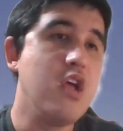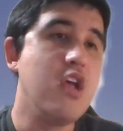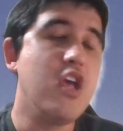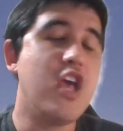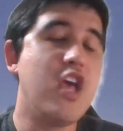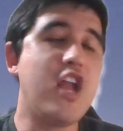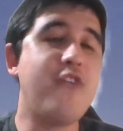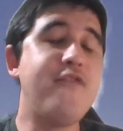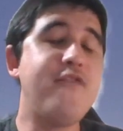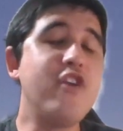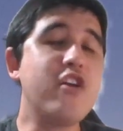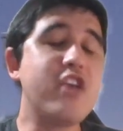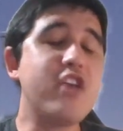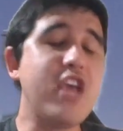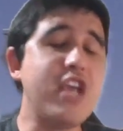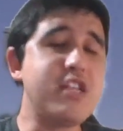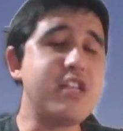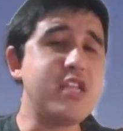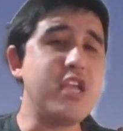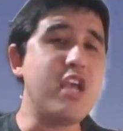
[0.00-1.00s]
And if you're
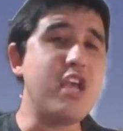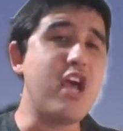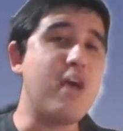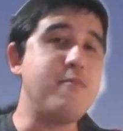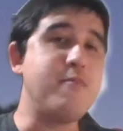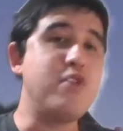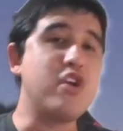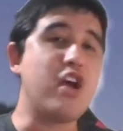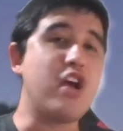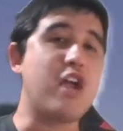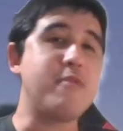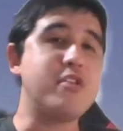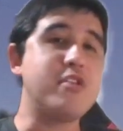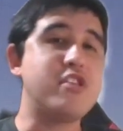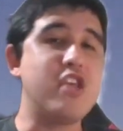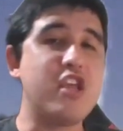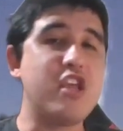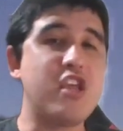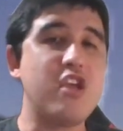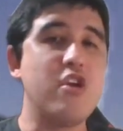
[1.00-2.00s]
KTM, you got to be
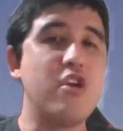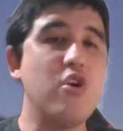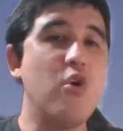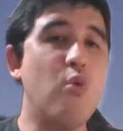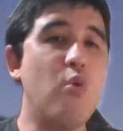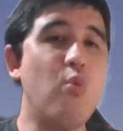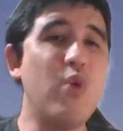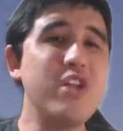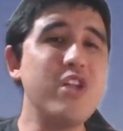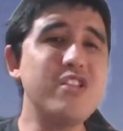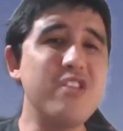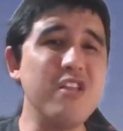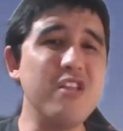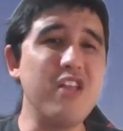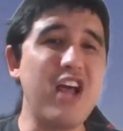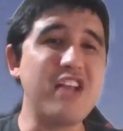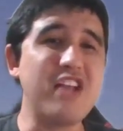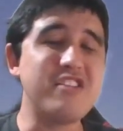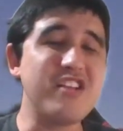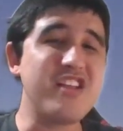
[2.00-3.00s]
thinking, what's
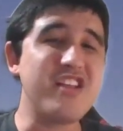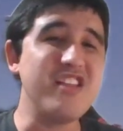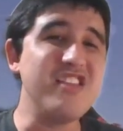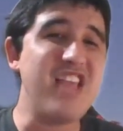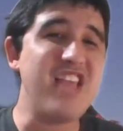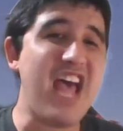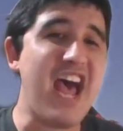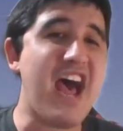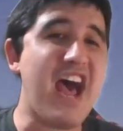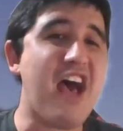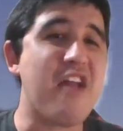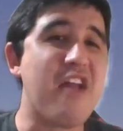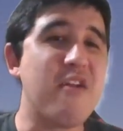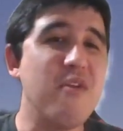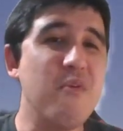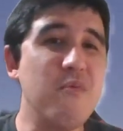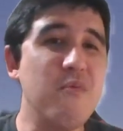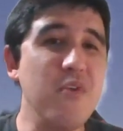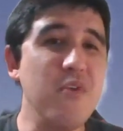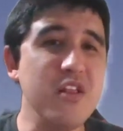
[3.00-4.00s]
the logic in that?
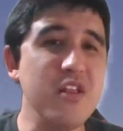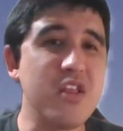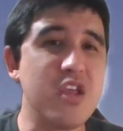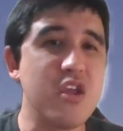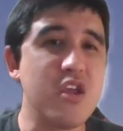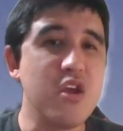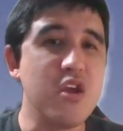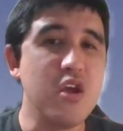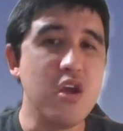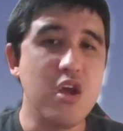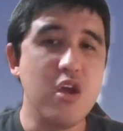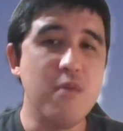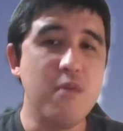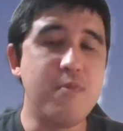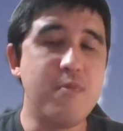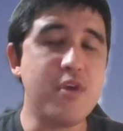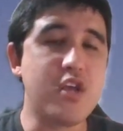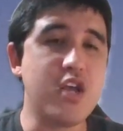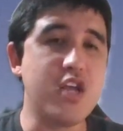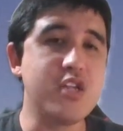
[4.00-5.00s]
Really?
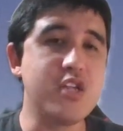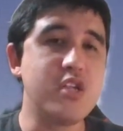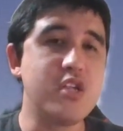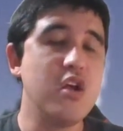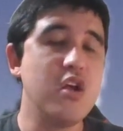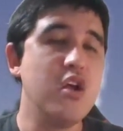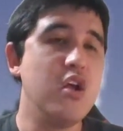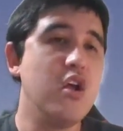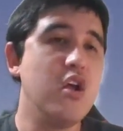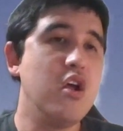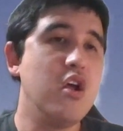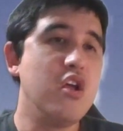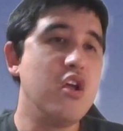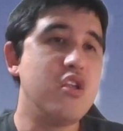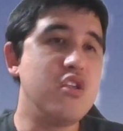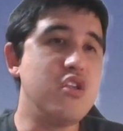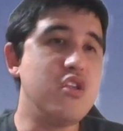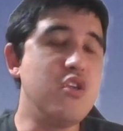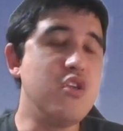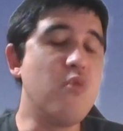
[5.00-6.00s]
because
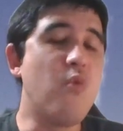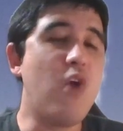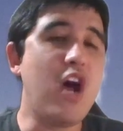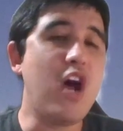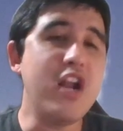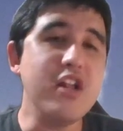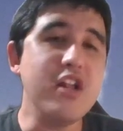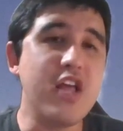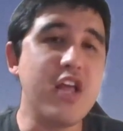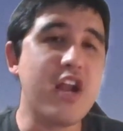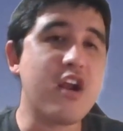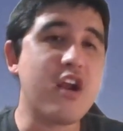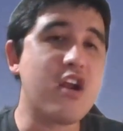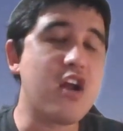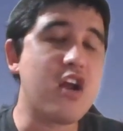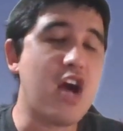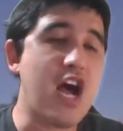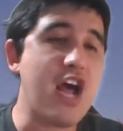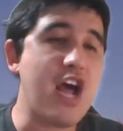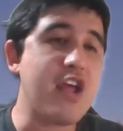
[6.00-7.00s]
you want to let a
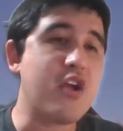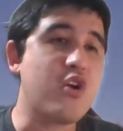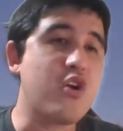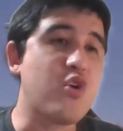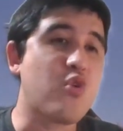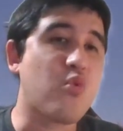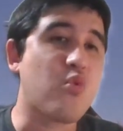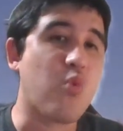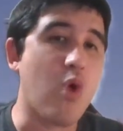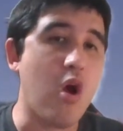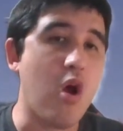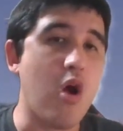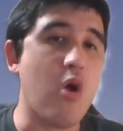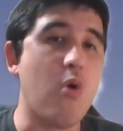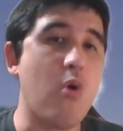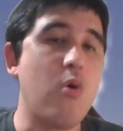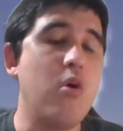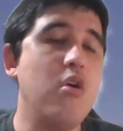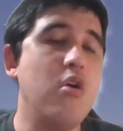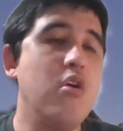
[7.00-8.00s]
guy
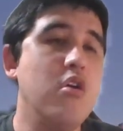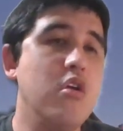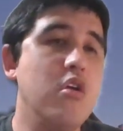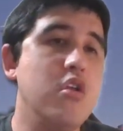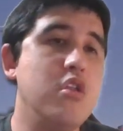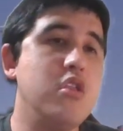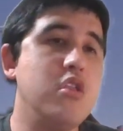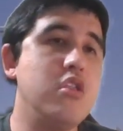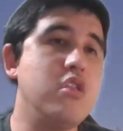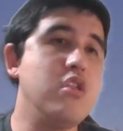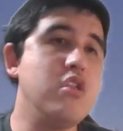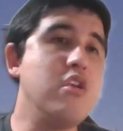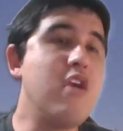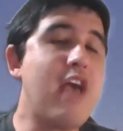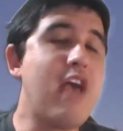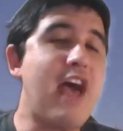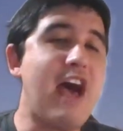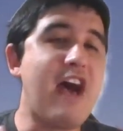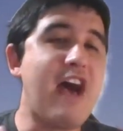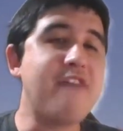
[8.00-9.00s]
grow. You
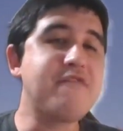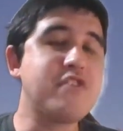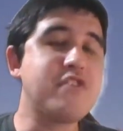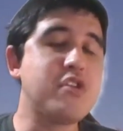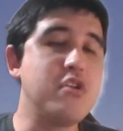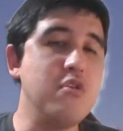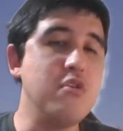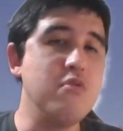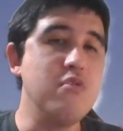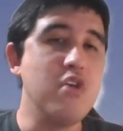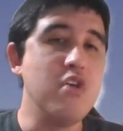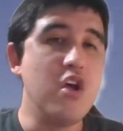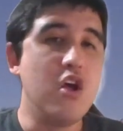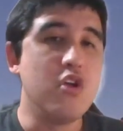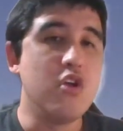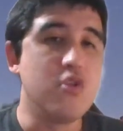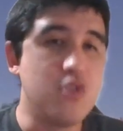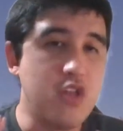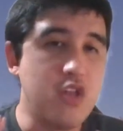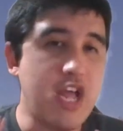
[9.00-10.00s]
have to
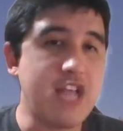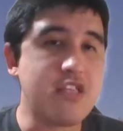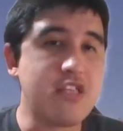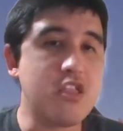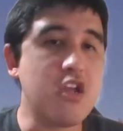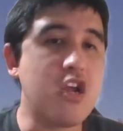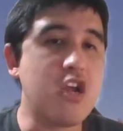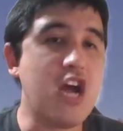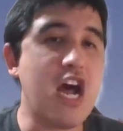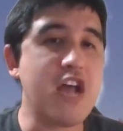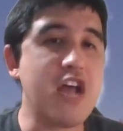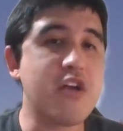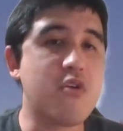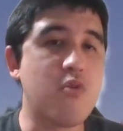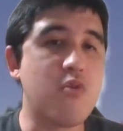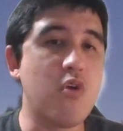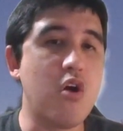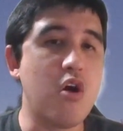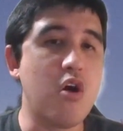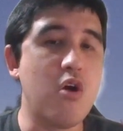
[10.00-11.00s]
let the guy
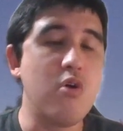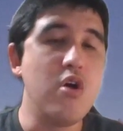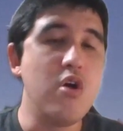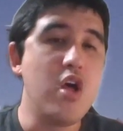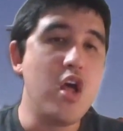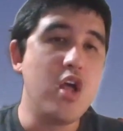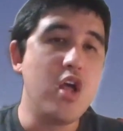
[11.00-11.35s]
grow.